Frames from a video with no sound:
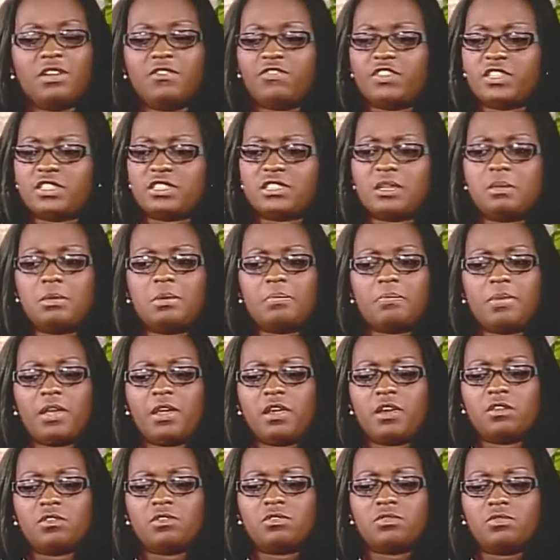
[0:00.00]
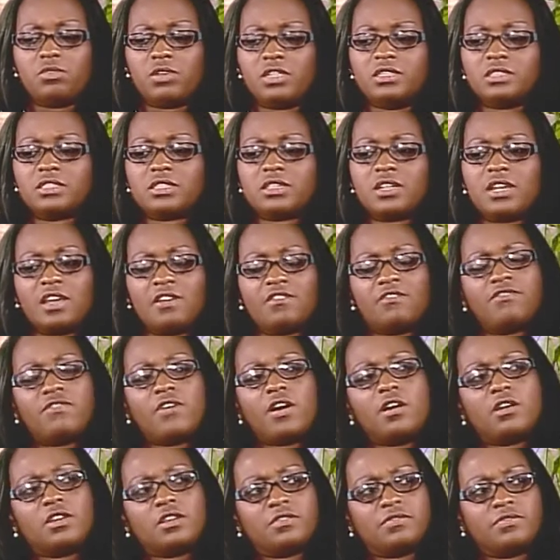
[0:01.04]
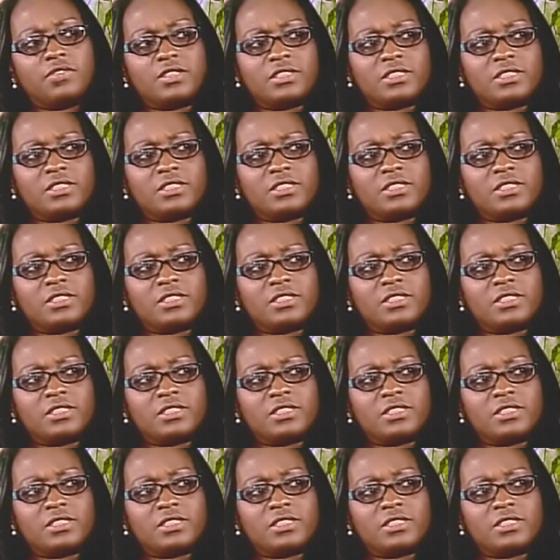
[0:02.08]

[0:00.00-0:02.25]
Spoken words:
for some apparent reason, have fallen for